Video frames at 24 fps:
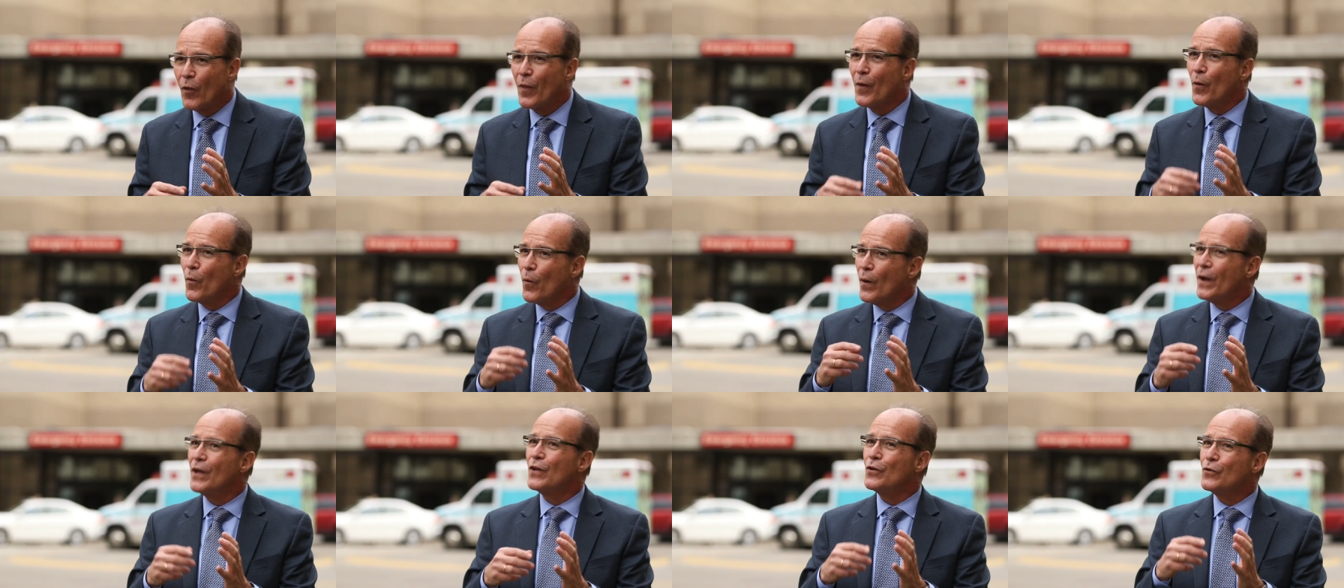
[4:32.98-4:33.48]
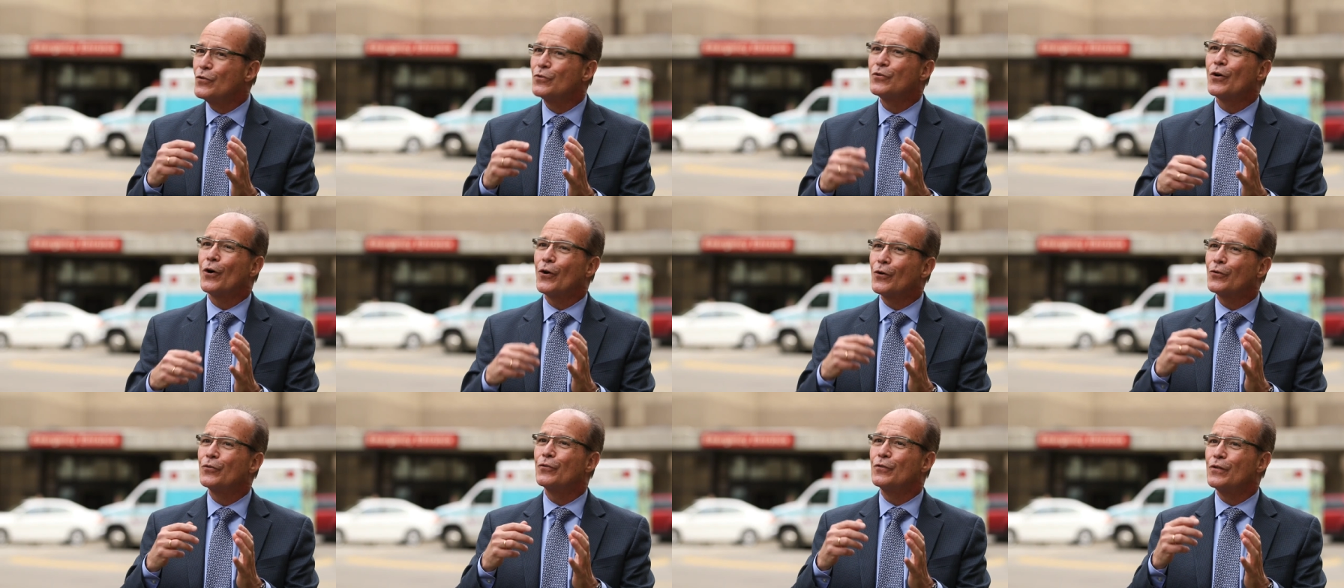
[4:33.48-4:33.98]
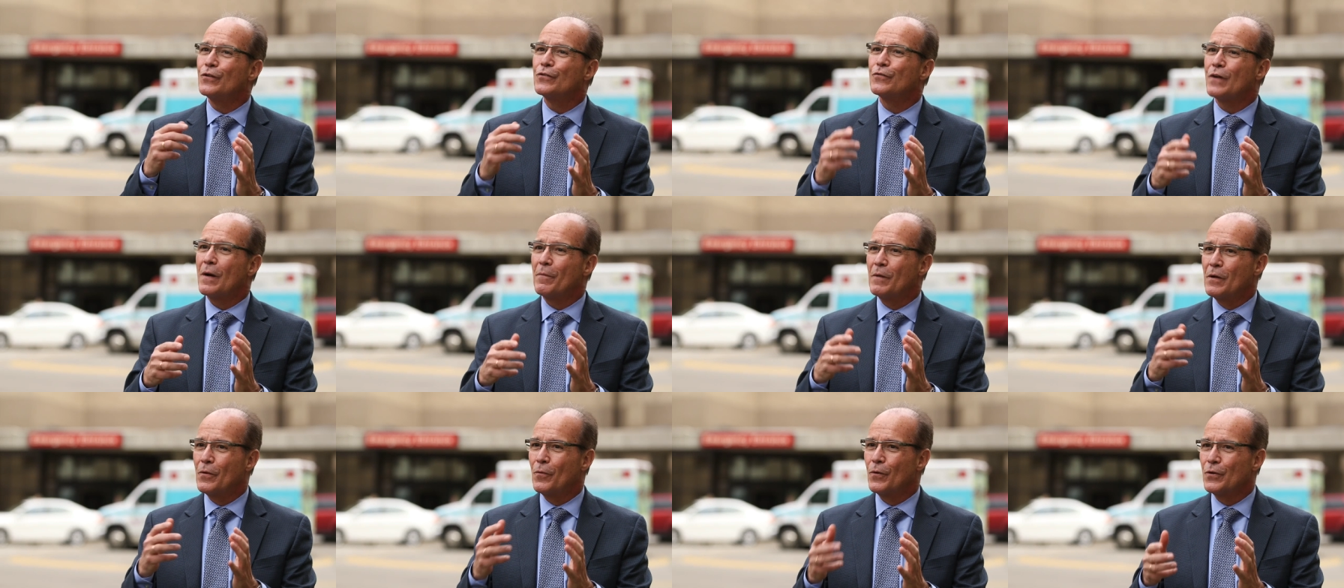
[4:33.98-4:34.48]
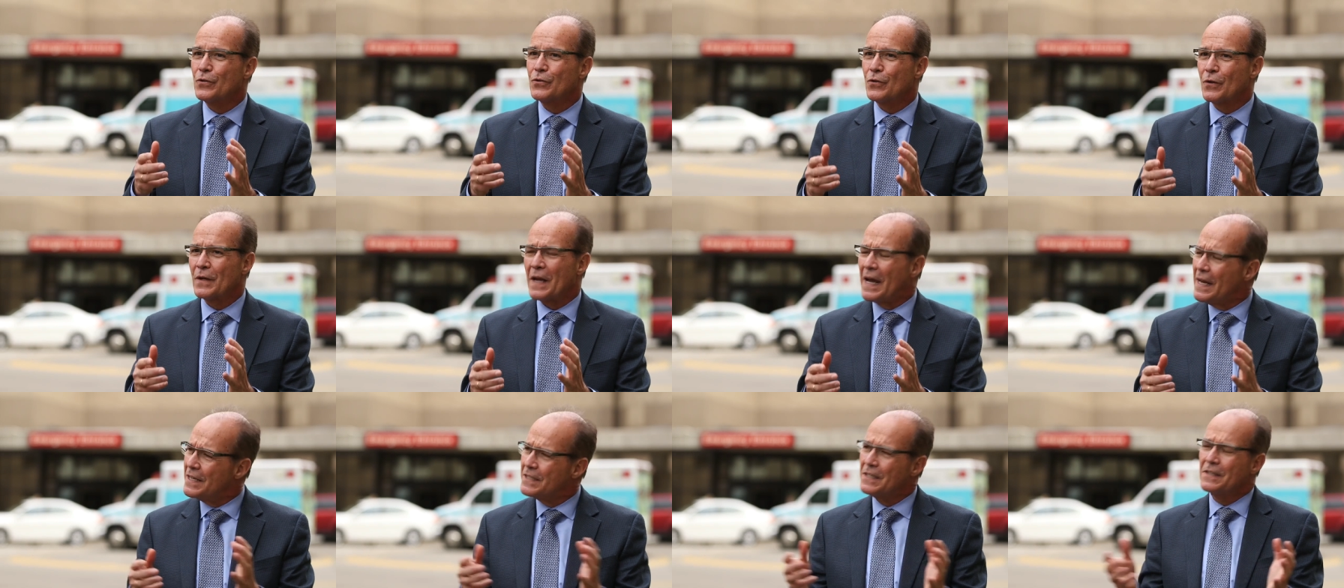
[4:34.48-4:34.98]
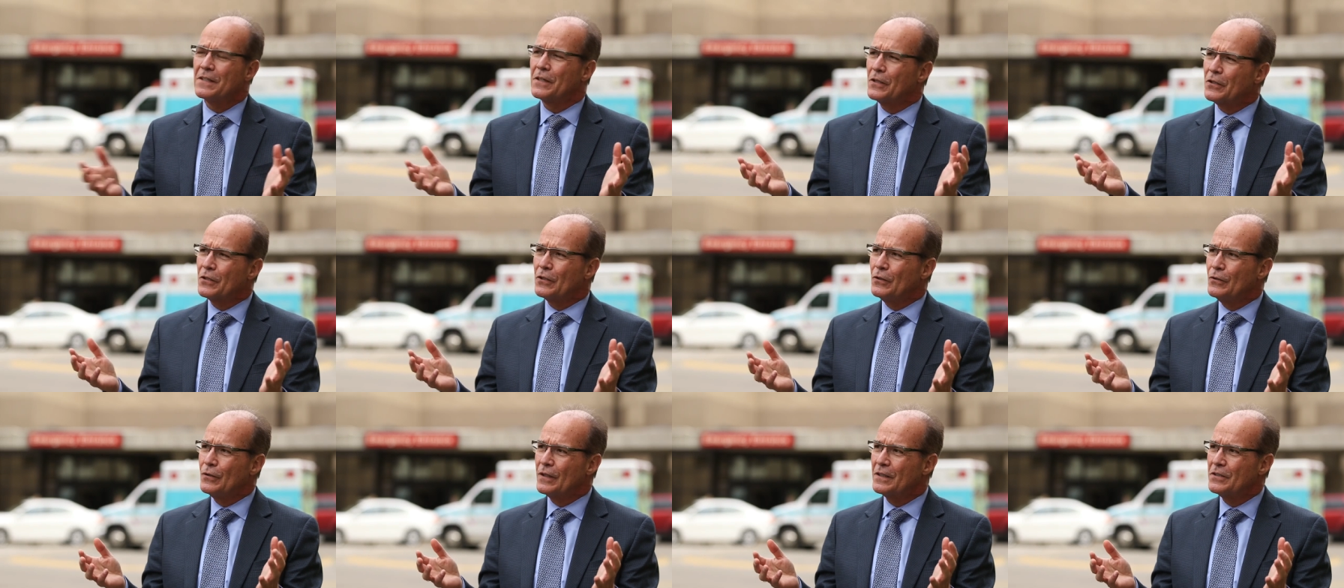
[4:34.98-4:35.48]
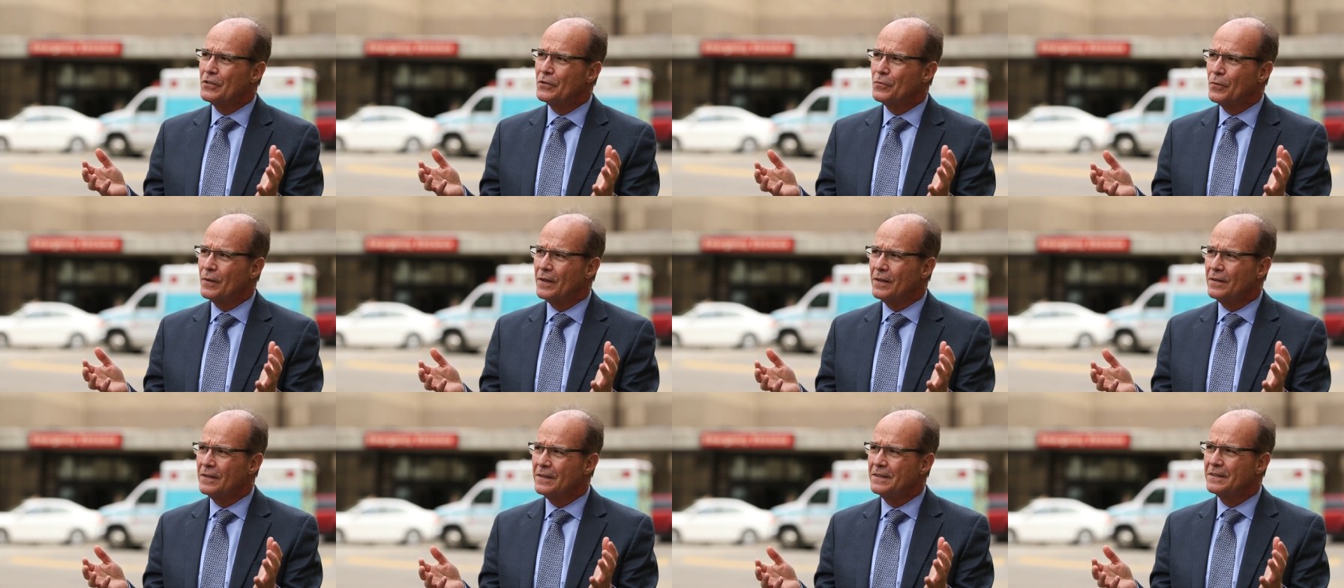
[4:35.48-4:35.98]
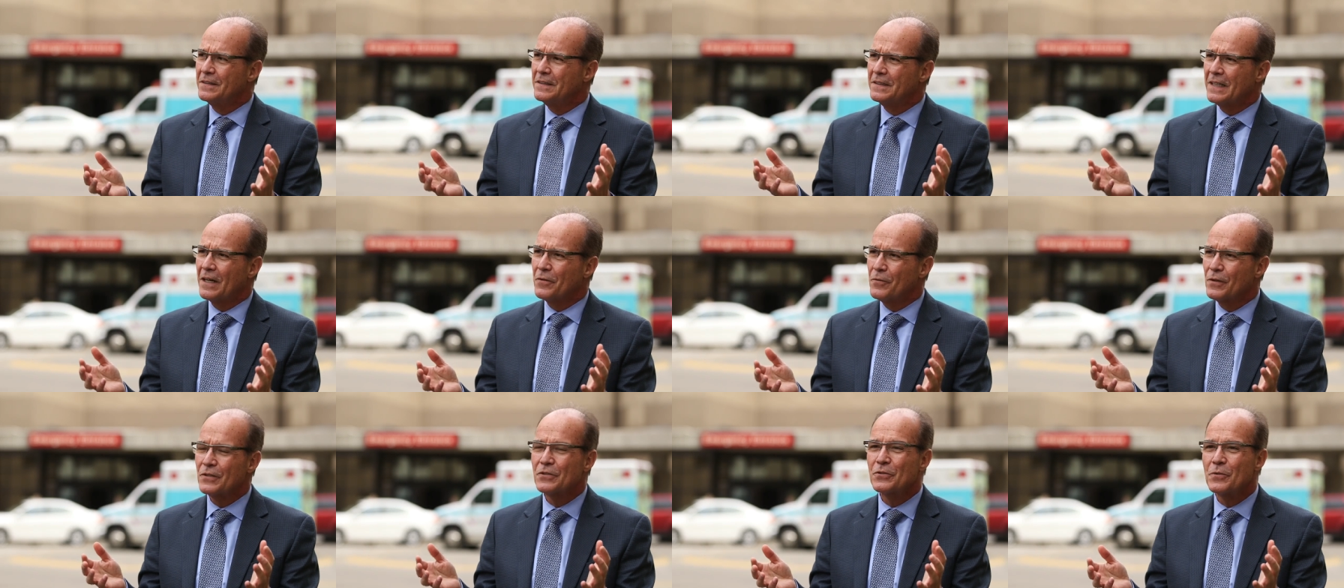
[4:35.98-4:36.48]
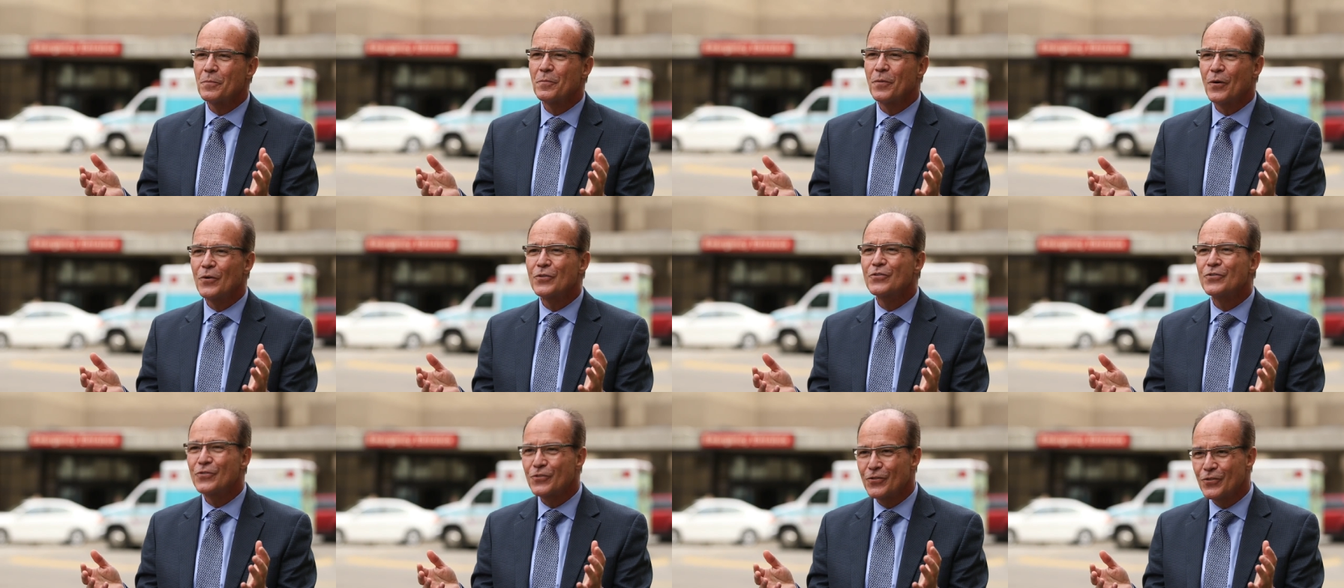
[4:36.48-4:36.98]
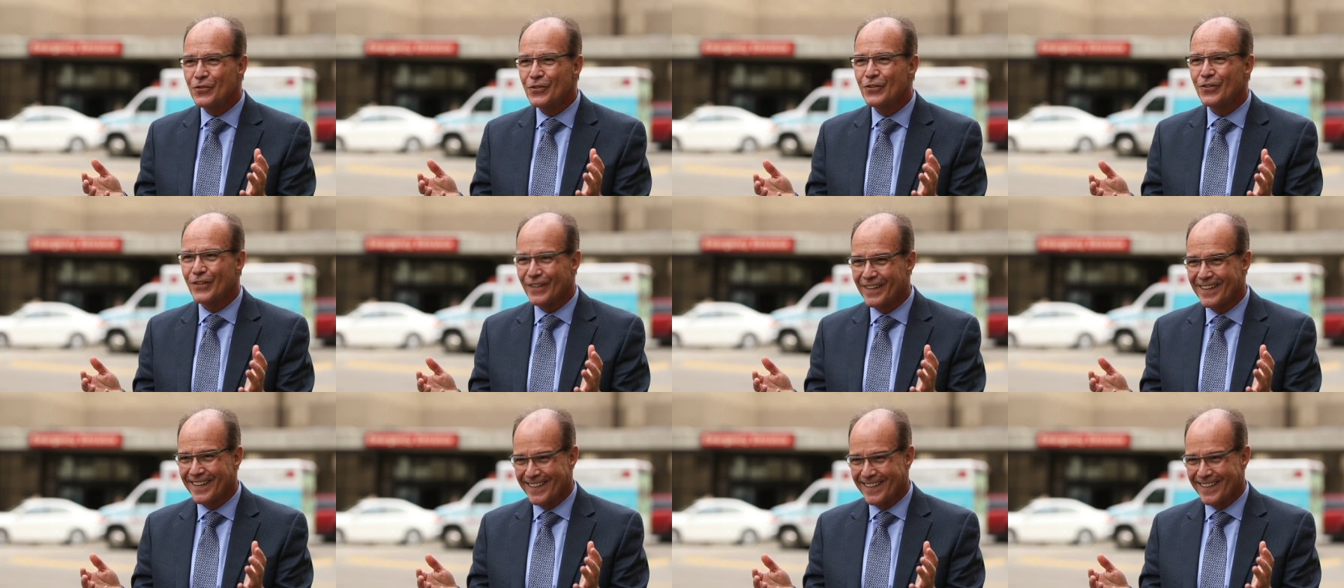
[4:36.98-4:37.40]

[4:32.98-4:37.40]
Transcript: the way you talked to this family was so nice, and they're gonna look at you, well, isn't that what we're supposed to do?